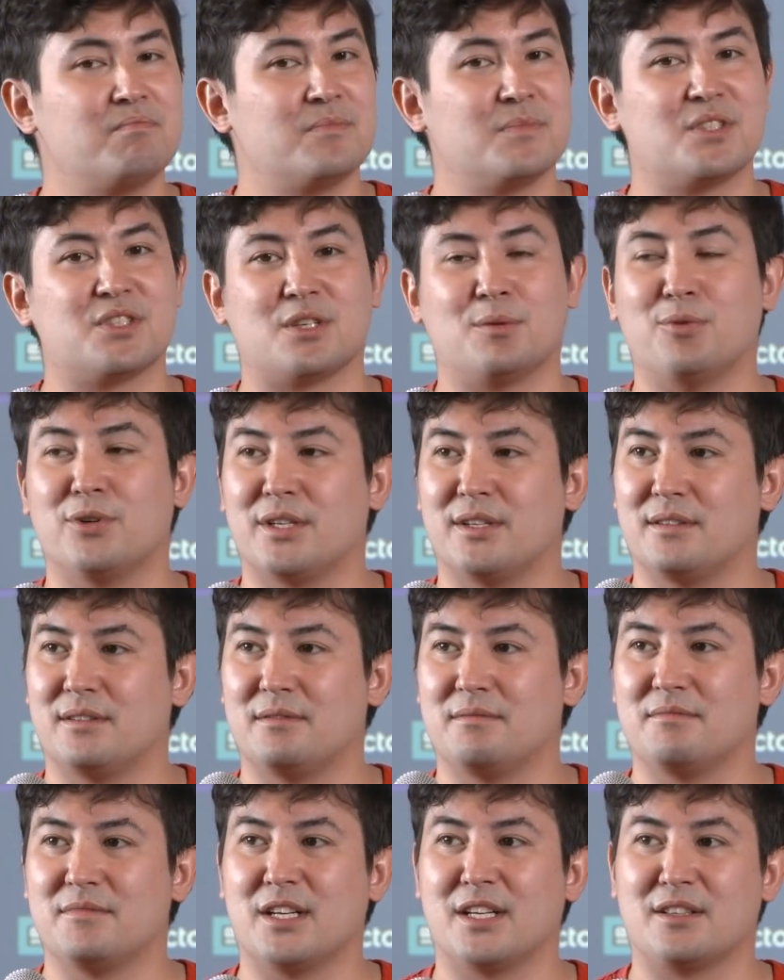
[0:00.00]

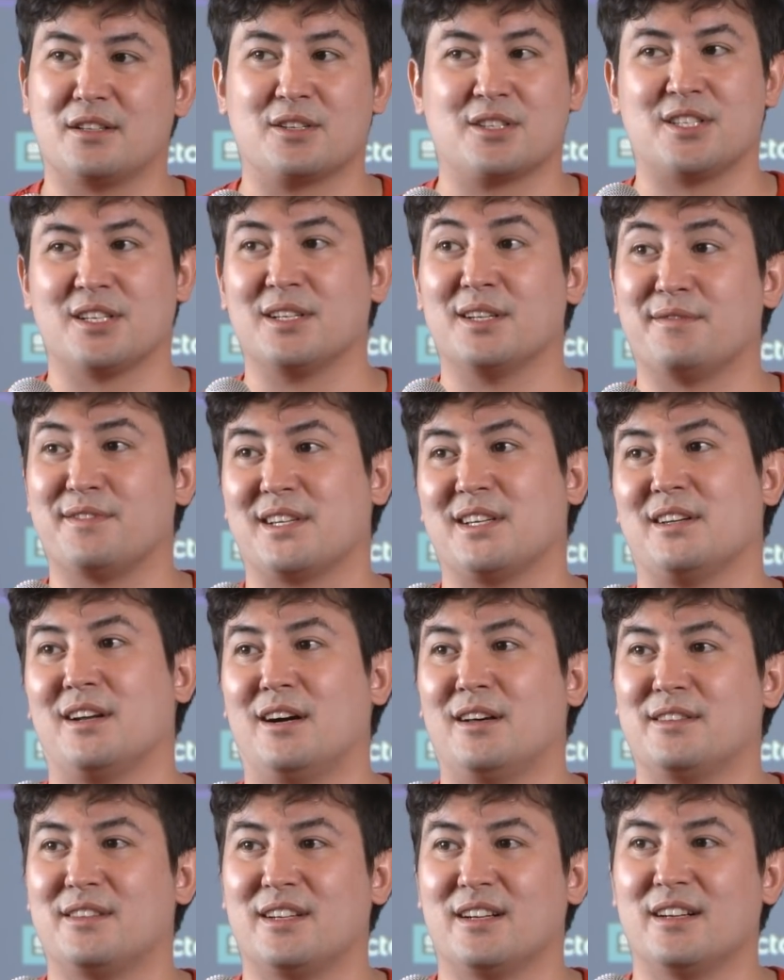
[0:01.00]
someone, you know, their significant
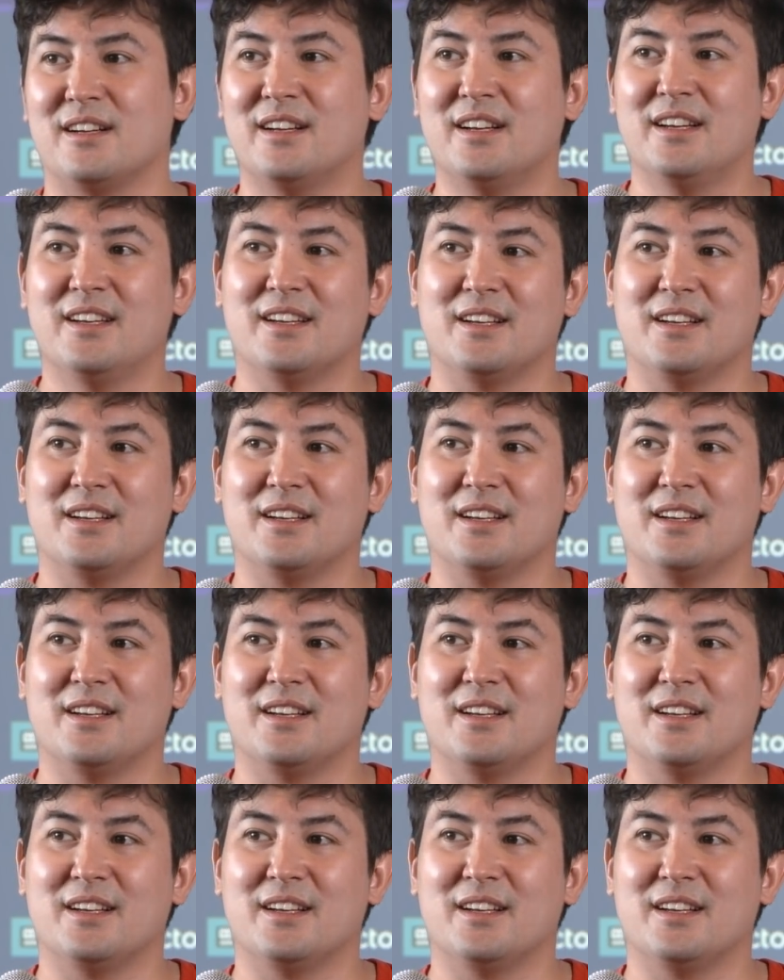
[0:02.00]
other